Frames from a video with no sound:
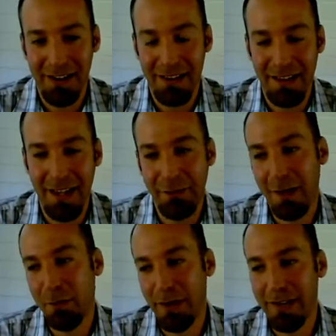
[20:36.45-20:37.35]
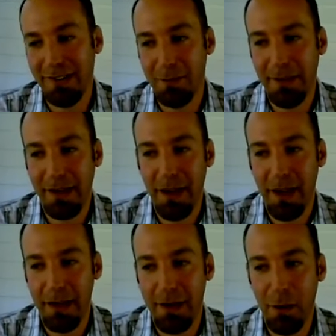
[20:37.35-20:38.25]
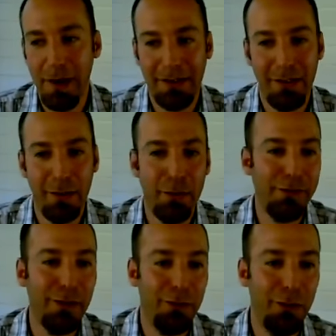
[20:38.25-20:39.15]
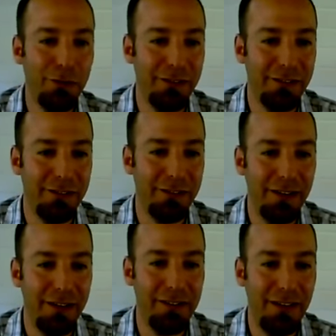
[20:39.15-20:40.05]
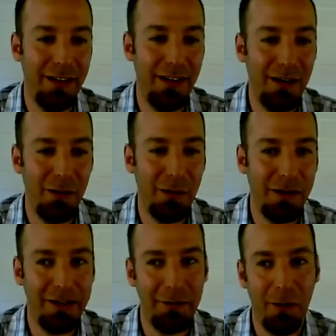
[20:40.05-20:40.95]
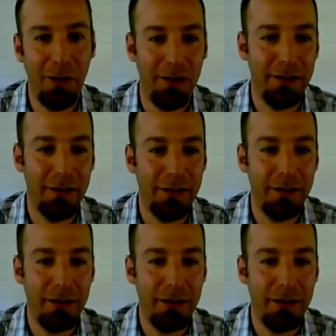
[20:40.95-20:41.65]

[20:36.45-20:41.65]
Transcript: And then if I break something, I go back to the previous version and see what I did wrong.